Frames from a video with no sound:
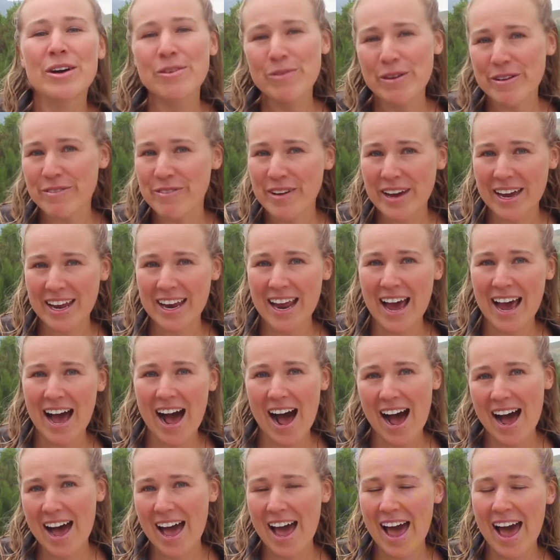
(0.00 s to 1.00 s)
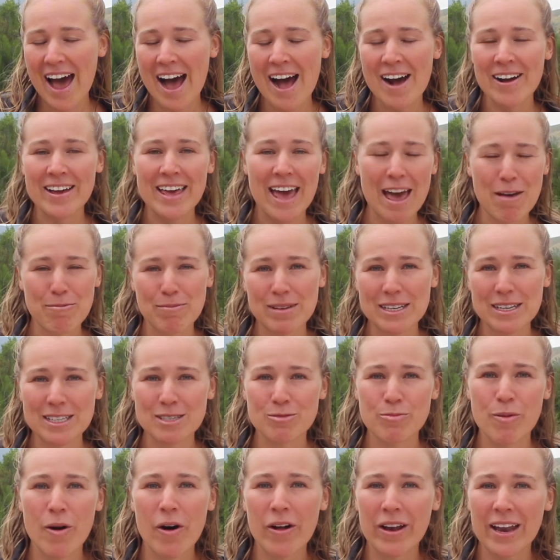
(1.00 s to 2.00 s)
we figured out our camping
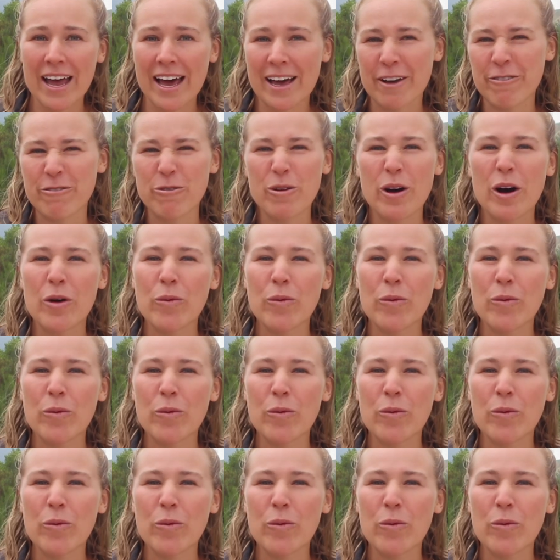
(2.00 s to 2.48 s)
spot like